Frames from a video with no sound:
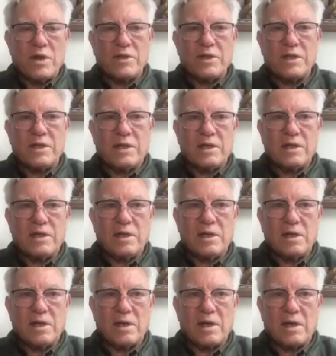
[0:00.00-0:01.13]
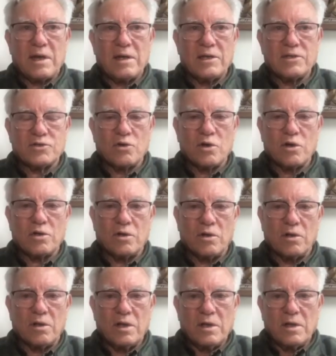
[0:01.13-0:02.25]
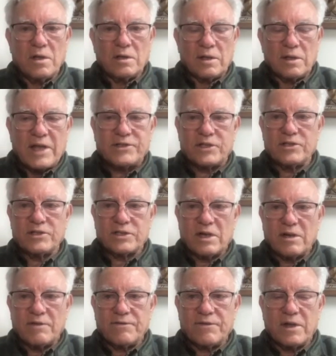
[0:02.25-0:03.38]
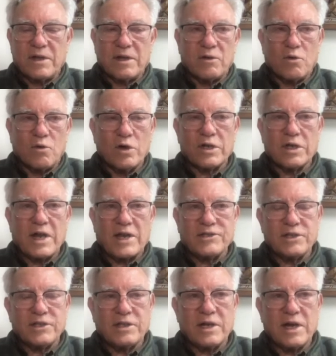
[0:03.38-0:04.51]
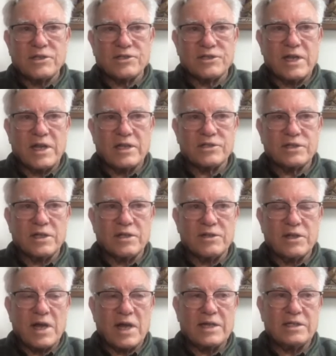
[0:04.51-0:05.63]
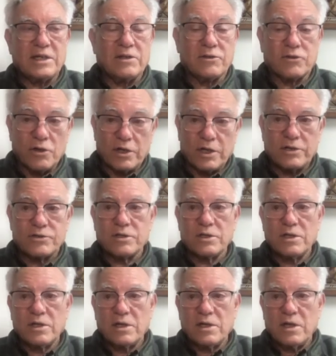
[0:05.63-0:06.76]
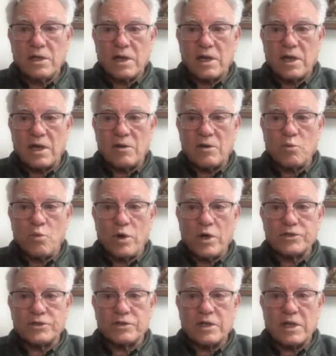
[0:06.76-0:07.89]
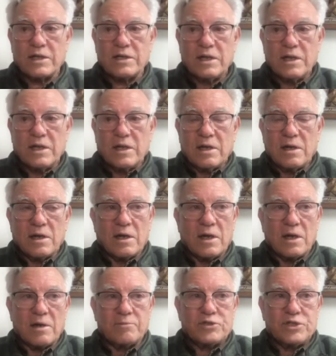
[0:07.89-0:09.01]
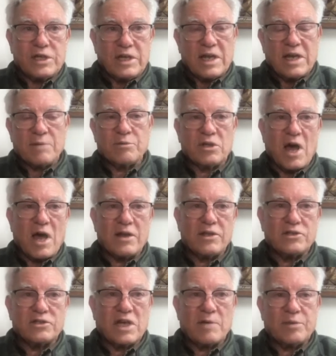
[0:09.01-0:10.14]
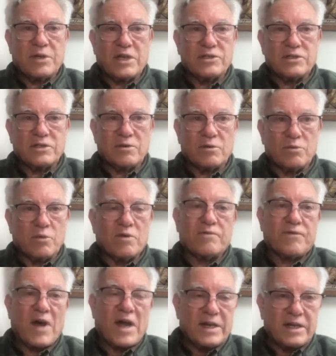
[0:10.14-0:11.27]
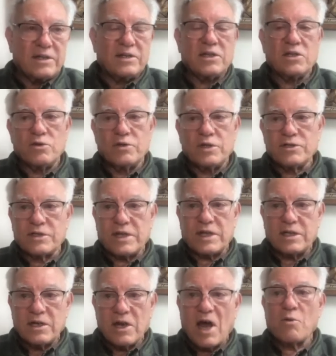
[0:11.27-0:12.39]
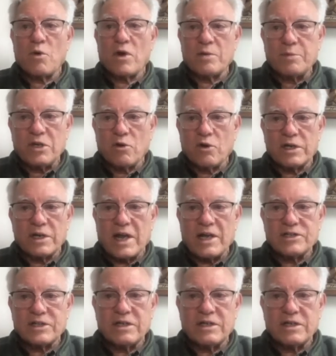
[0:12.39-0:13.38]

of the historical lessons of organizing the United States in the 1930s was that GM, a lot of these companies were fighting the unions. They did not want to be organized.